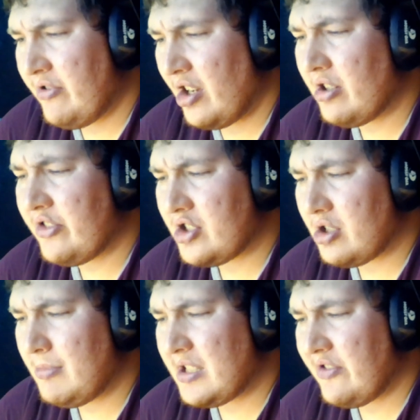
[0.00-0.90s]

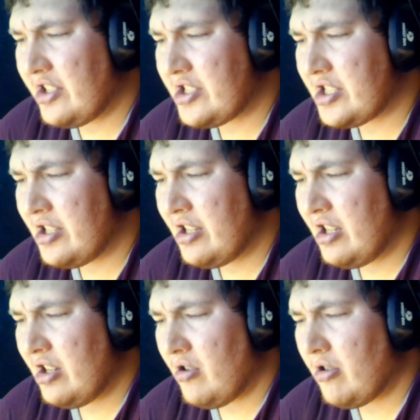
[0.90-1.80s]
Universal Misfits
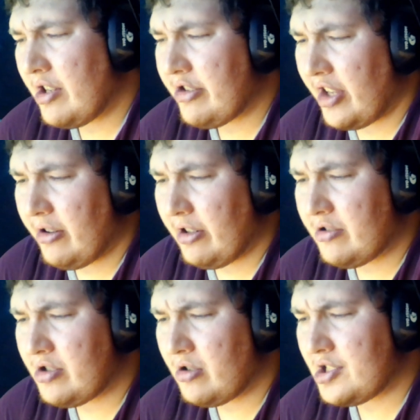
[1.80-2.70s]
or other
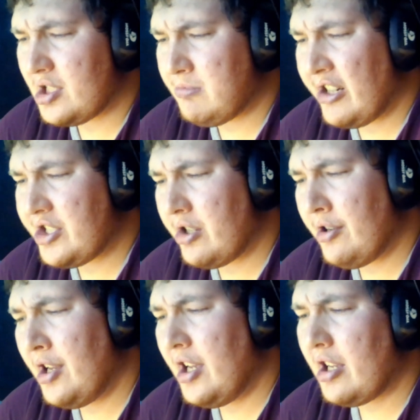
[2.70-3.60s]
heroes, or Inspiration,